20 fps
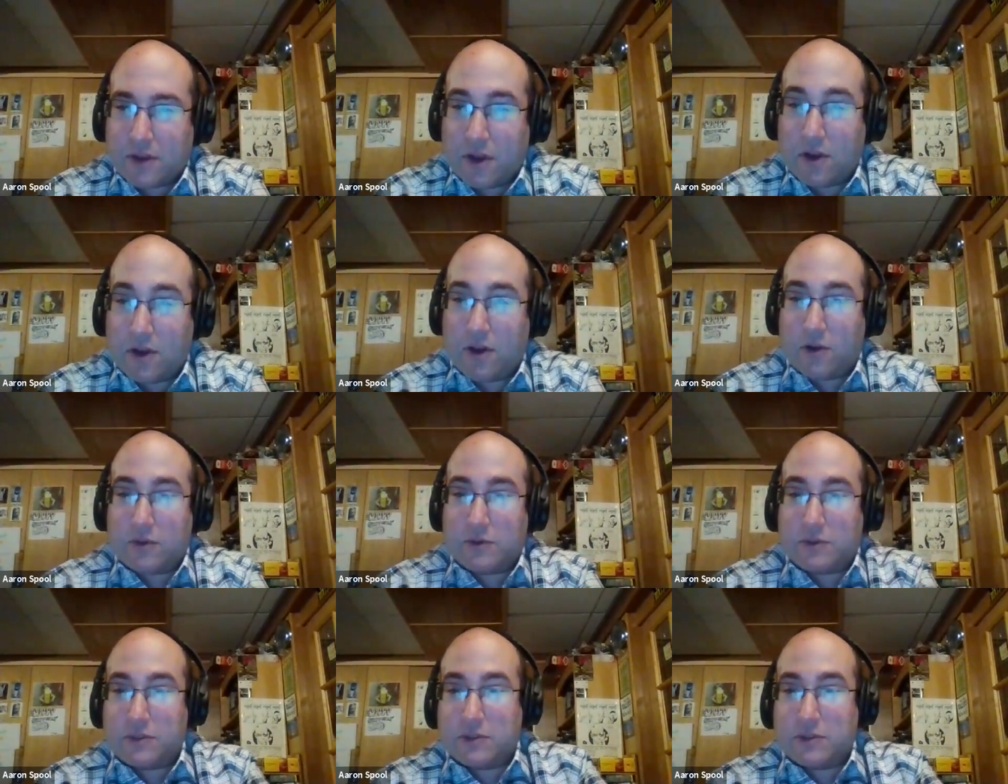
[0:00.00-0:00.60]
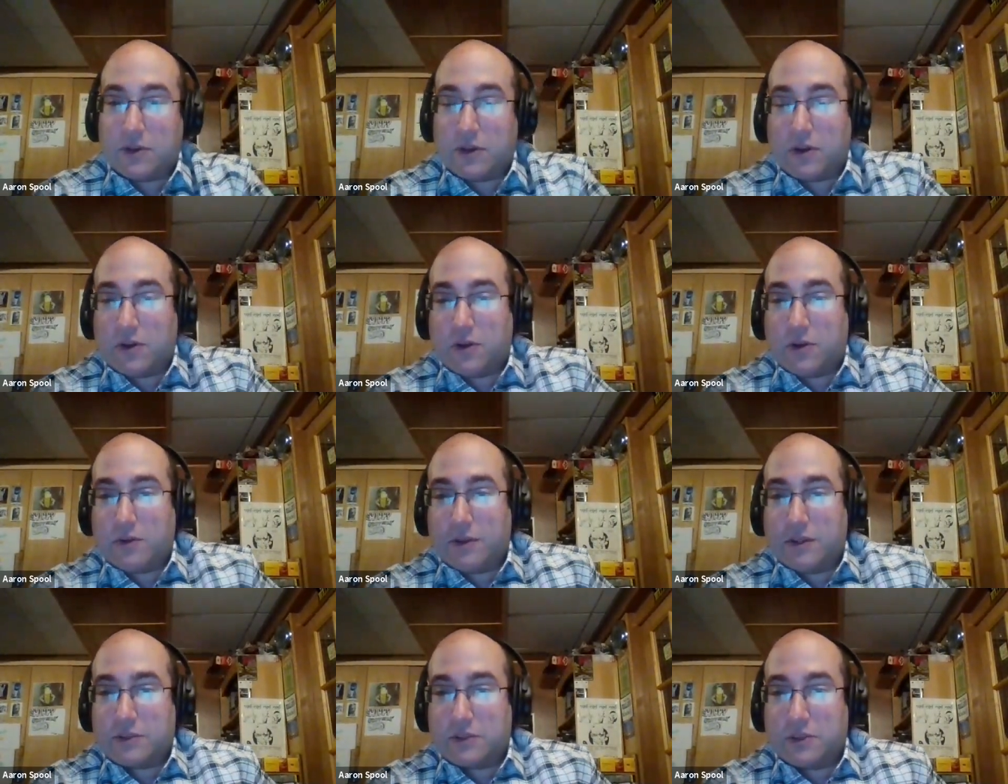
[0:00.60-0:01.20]
Oh,
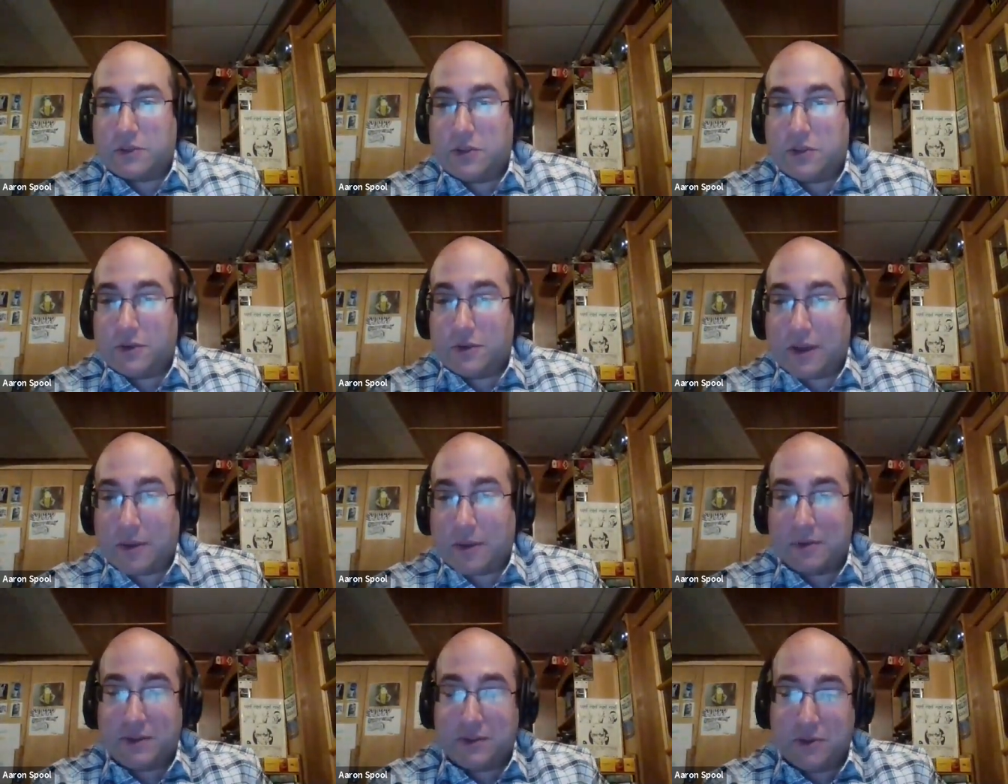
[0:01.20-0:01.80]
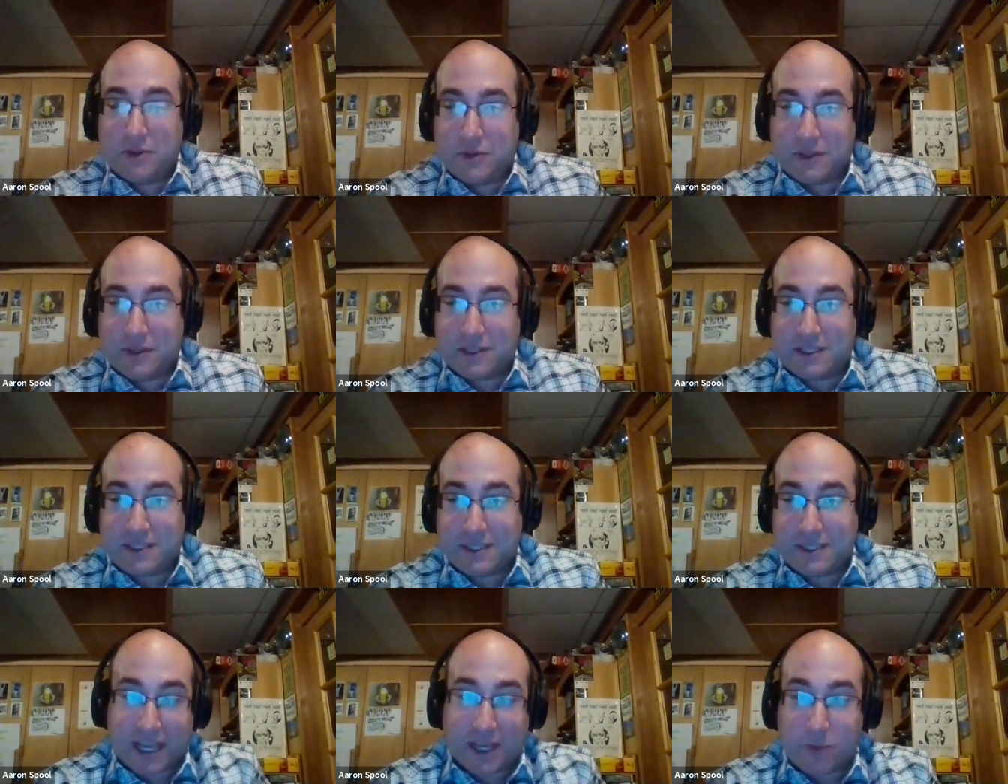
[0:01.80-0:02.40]
so let's go to it. I'm gonna do the
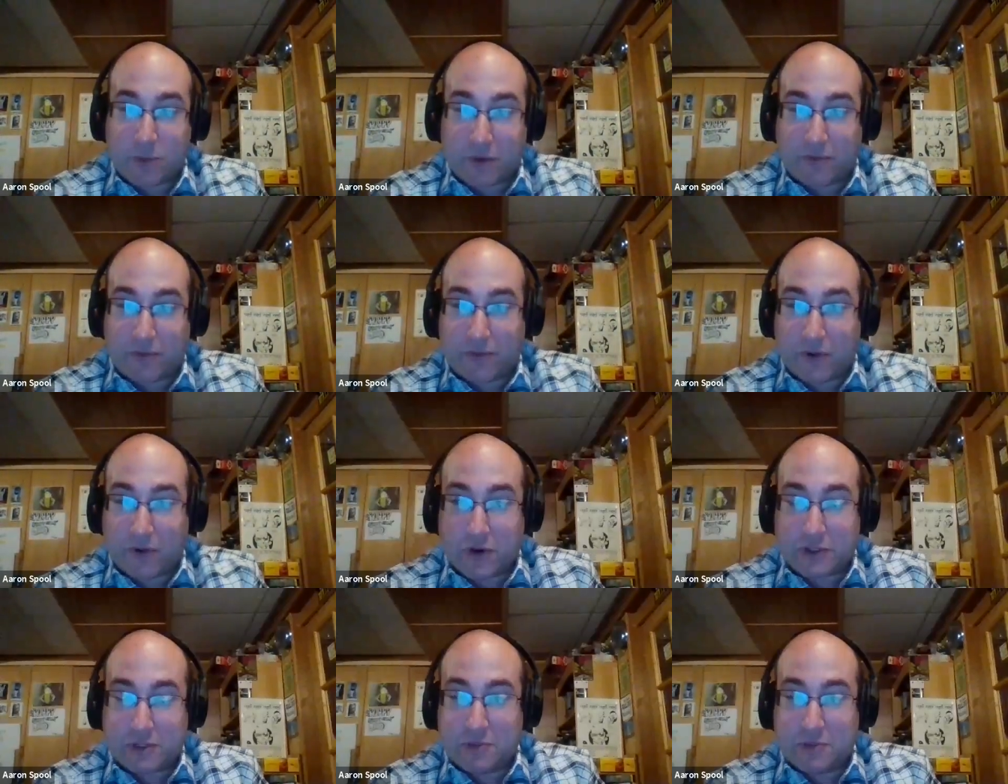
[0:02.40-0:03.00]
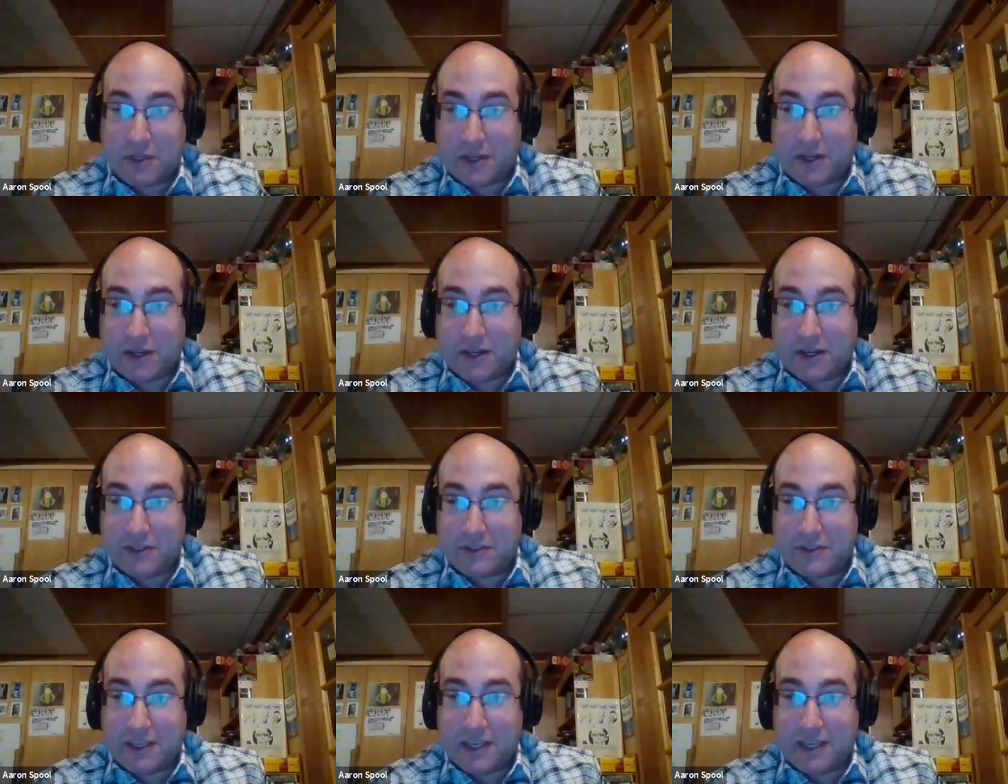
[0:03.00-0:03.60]
second one first
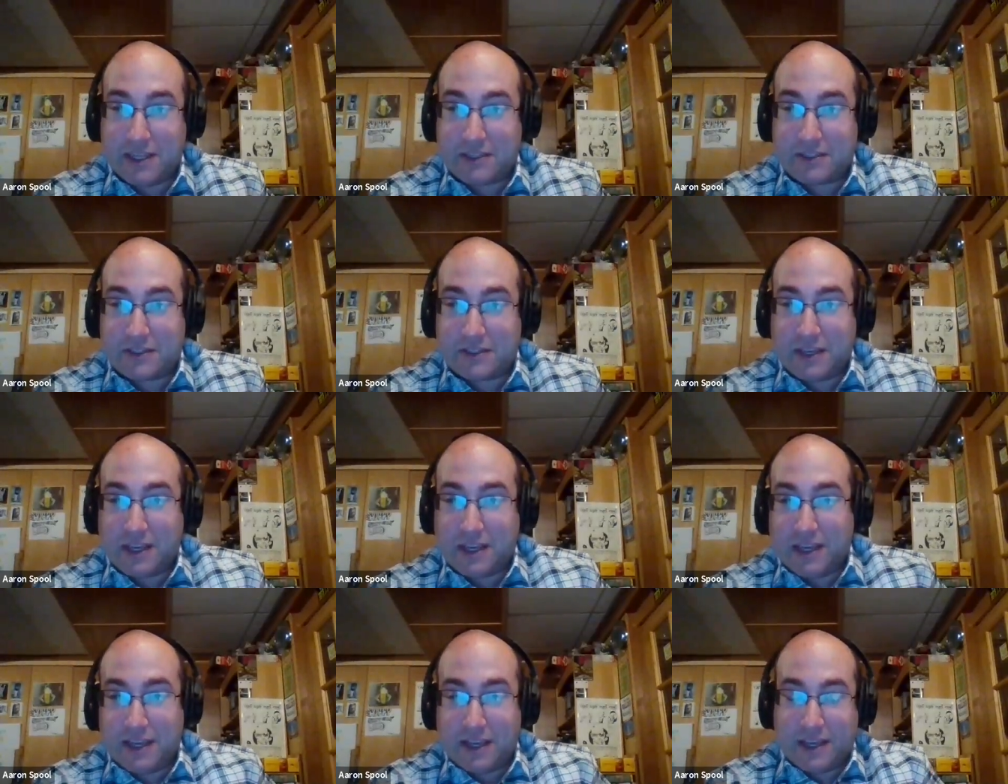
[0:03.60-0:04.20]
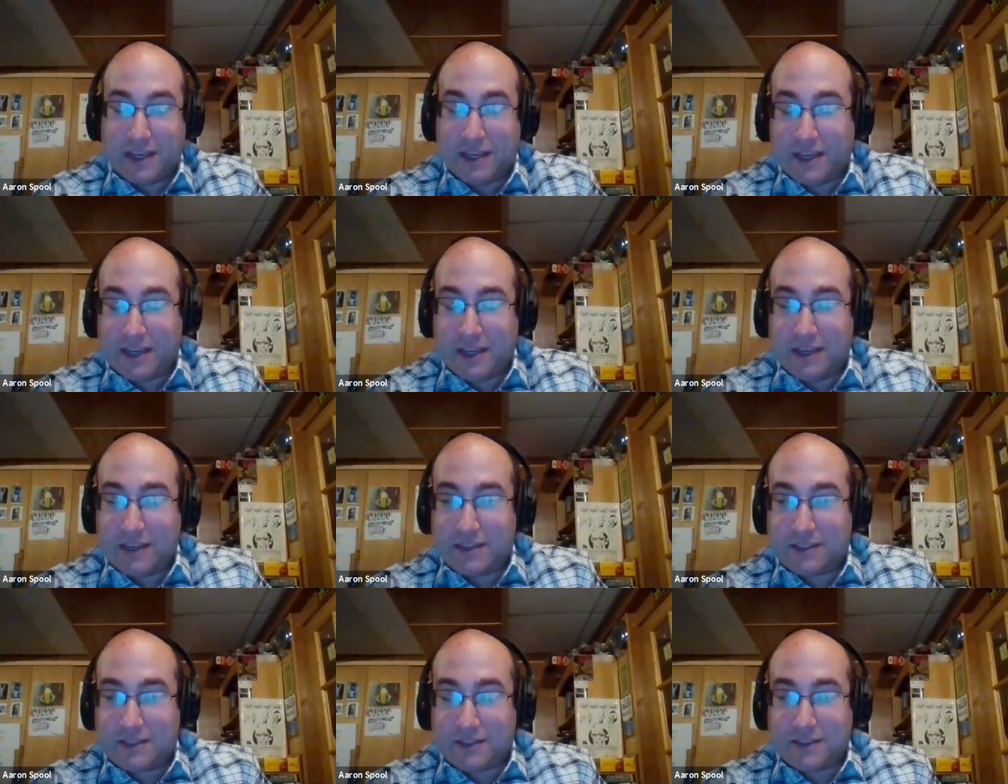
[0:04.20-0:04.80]
because it's
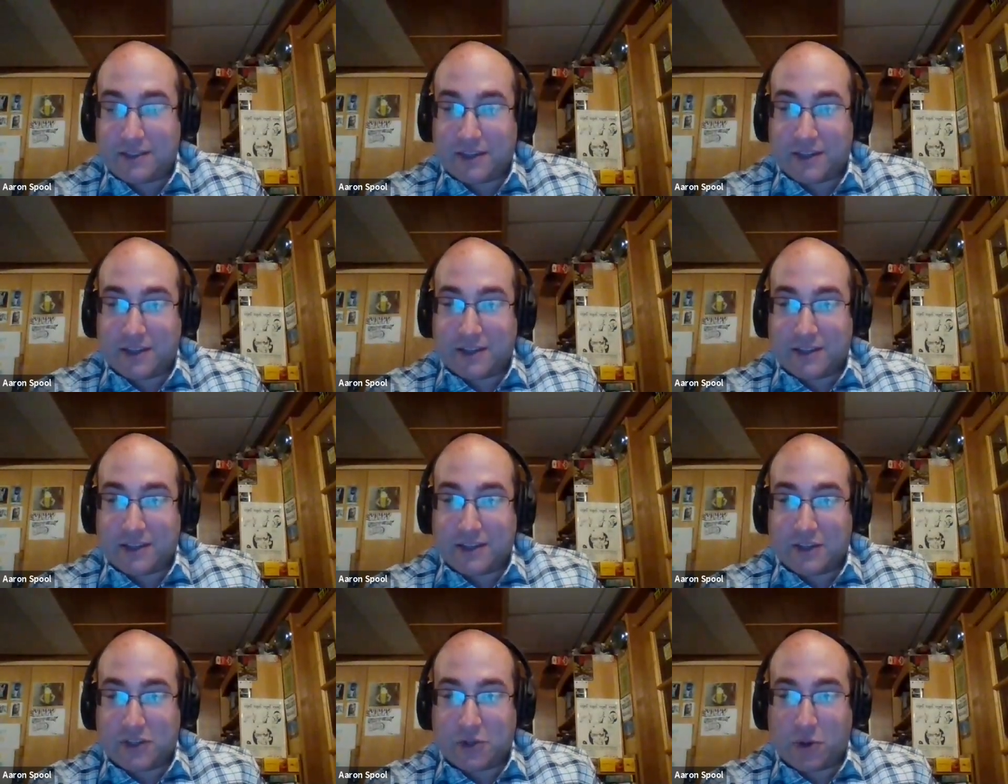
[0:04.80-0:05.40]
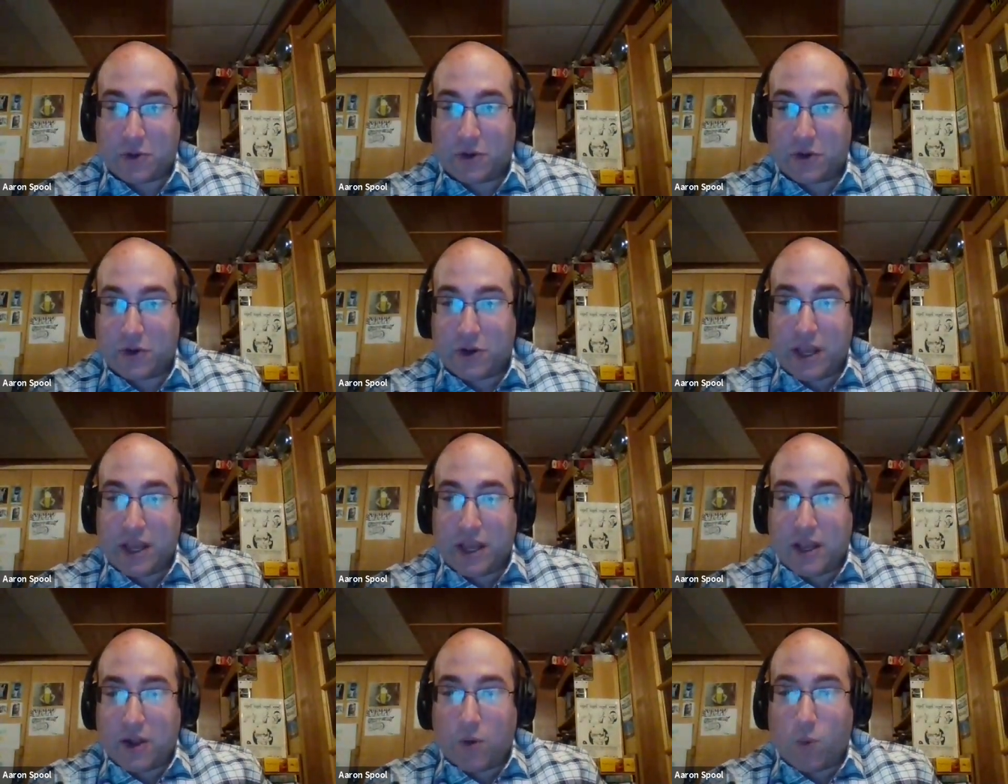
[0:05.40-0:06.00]
shorter.
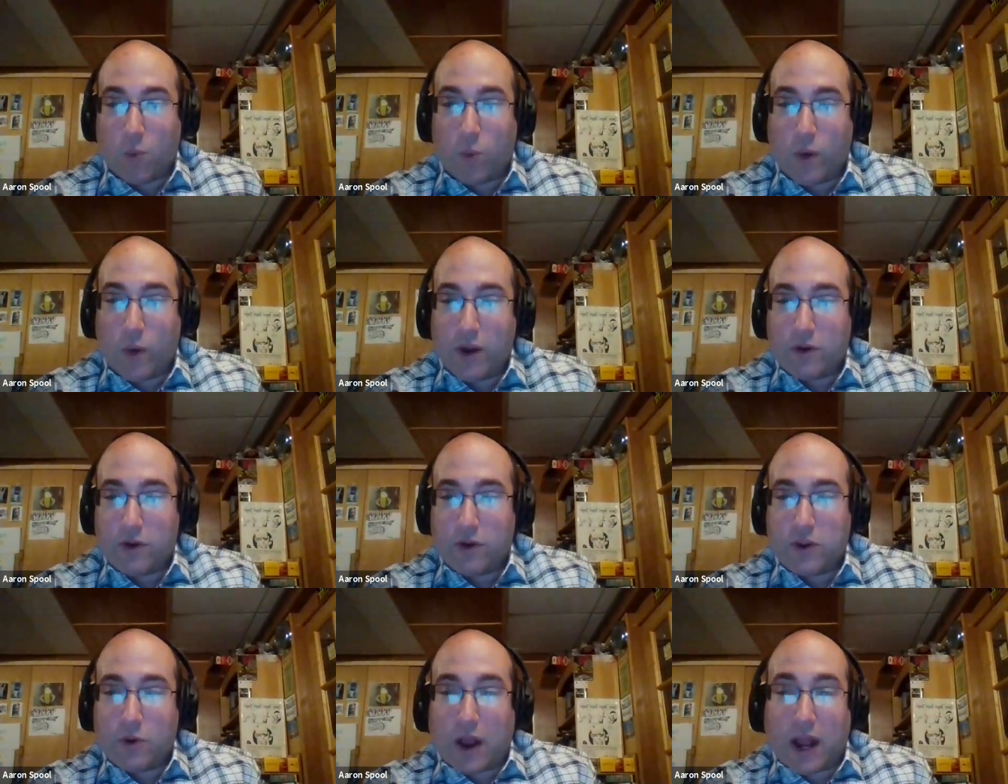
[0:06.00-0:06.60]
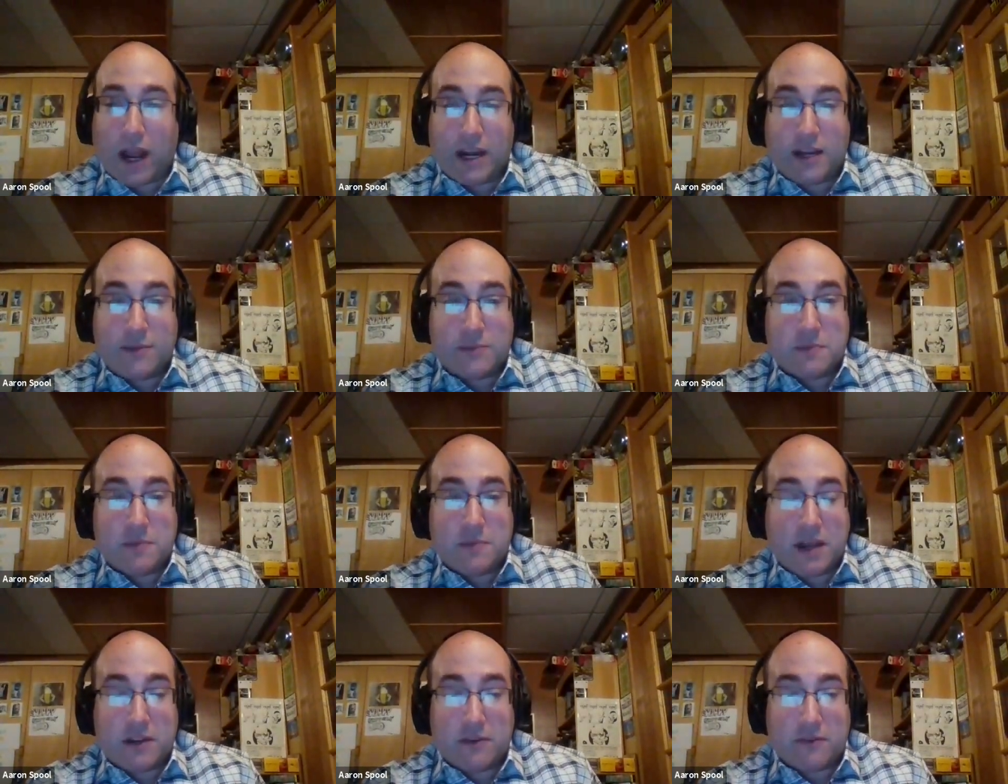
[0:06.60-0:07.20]
Where are your
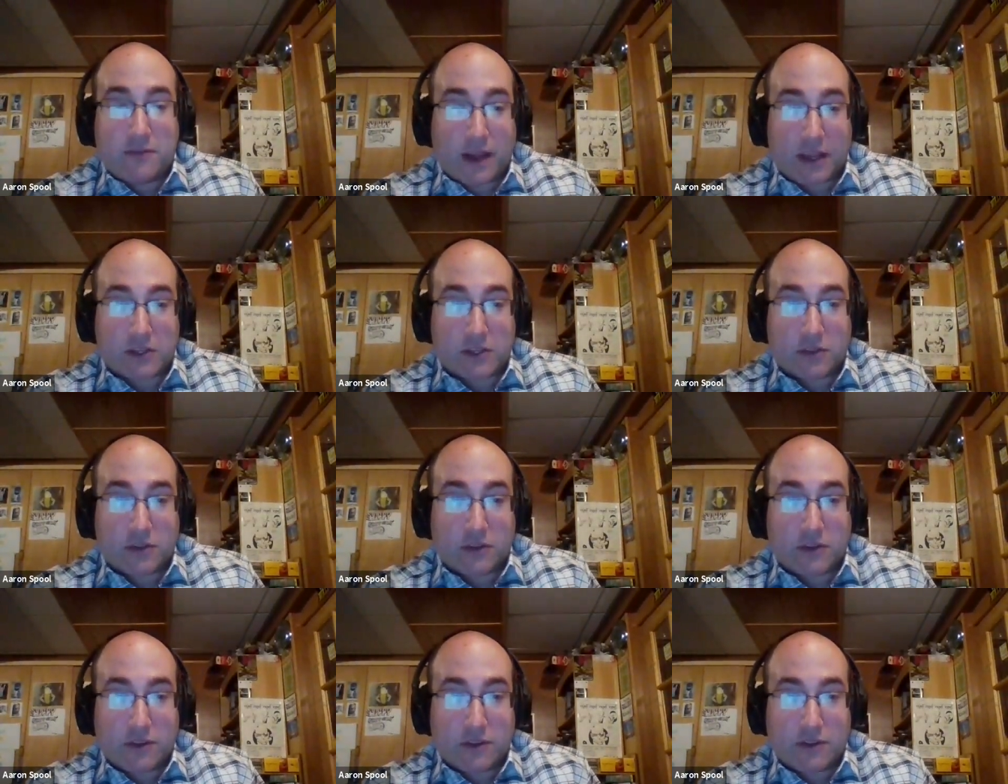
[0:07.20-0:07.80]
items manufactured?